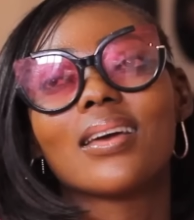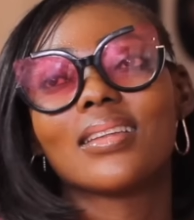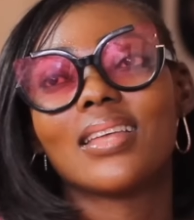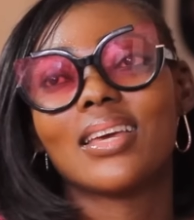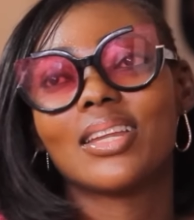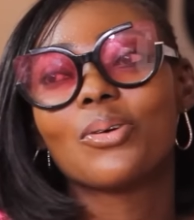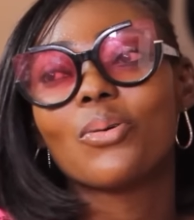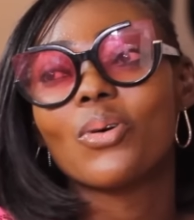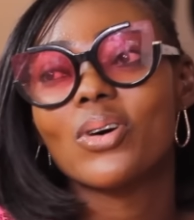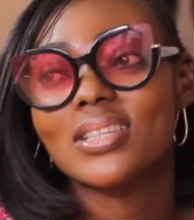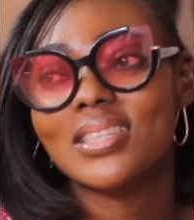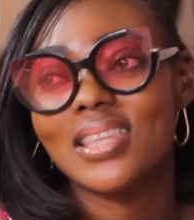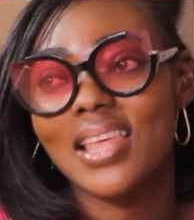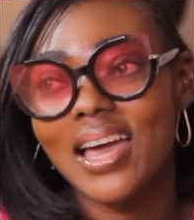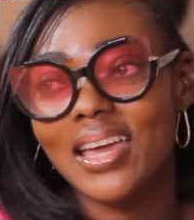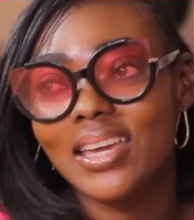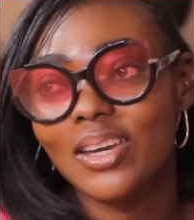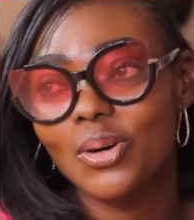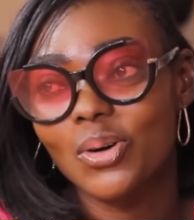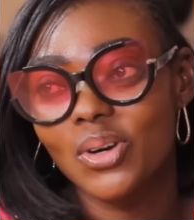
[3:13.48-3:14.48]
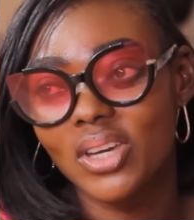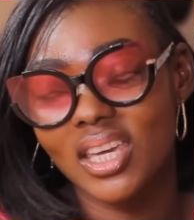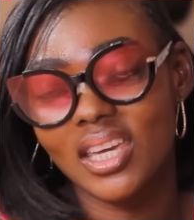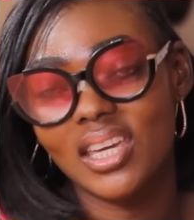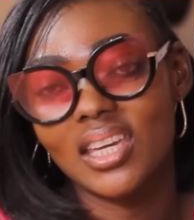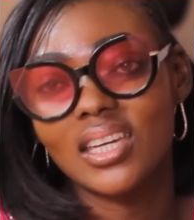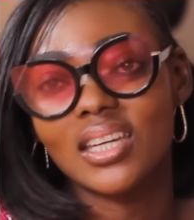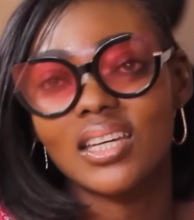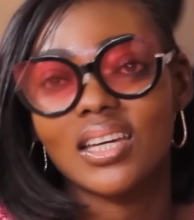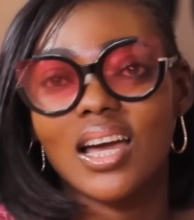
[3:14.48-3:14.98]
Then he was like,
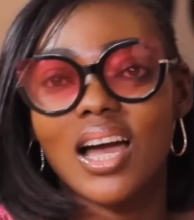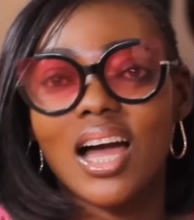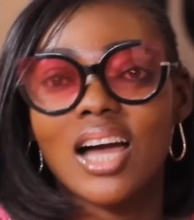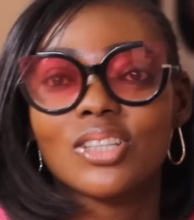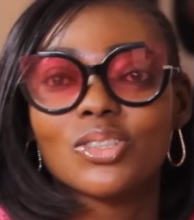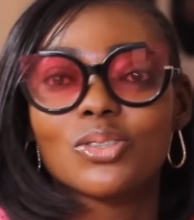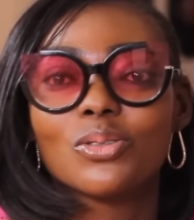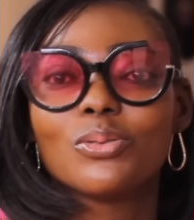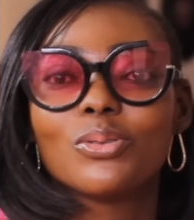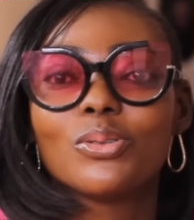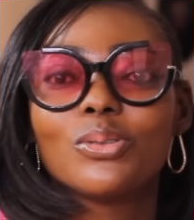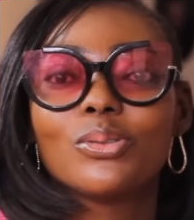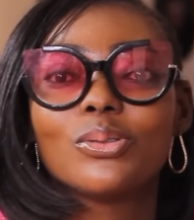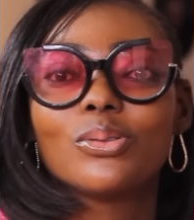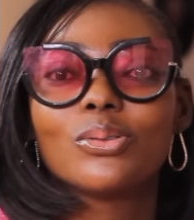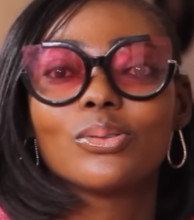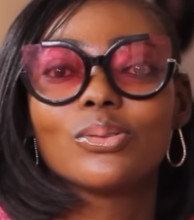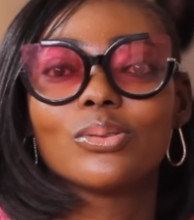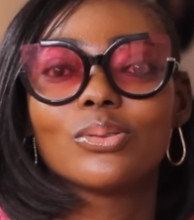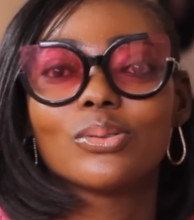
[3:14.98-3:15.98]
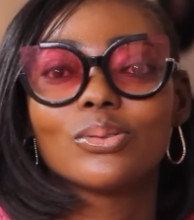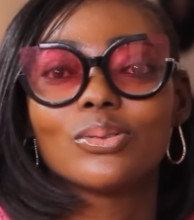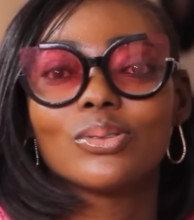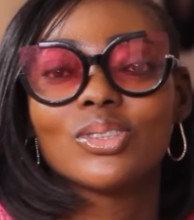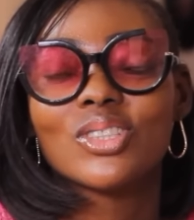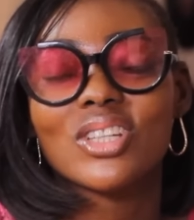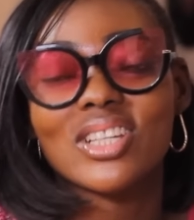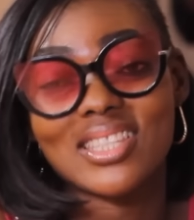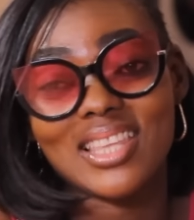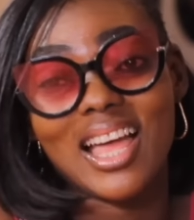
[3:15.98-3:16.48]
okay, I should
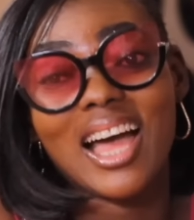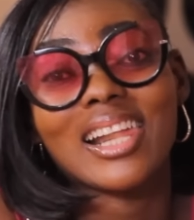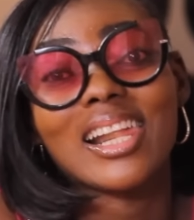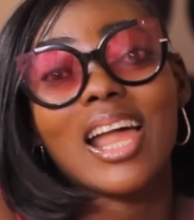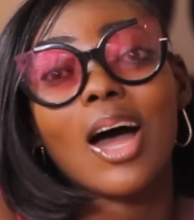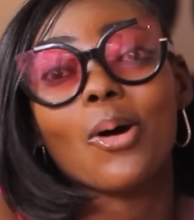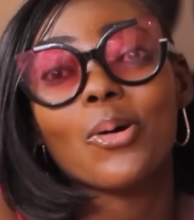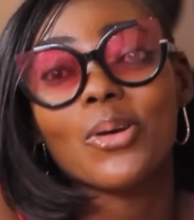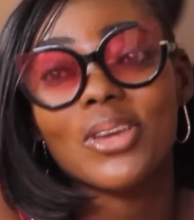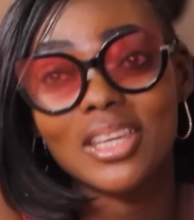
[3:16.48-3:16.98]
just allow